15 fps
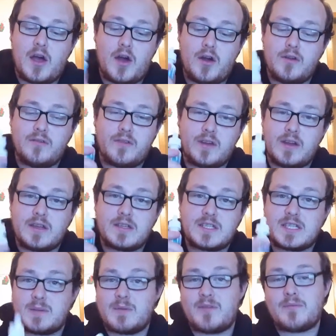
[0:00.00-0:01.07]
over
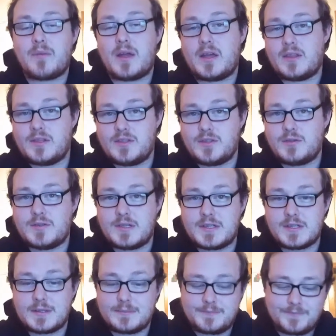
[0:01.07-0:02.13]
some of my other
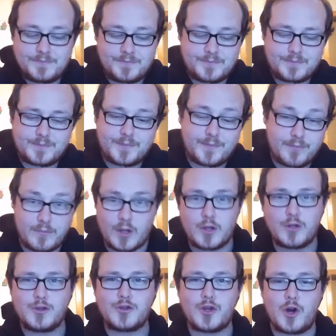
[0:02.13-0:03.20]
juices.
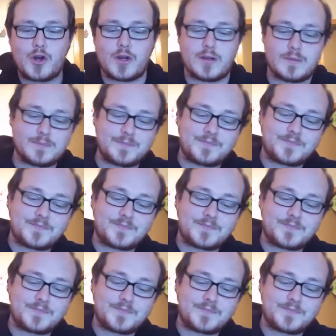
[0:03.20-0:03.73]
Shocker.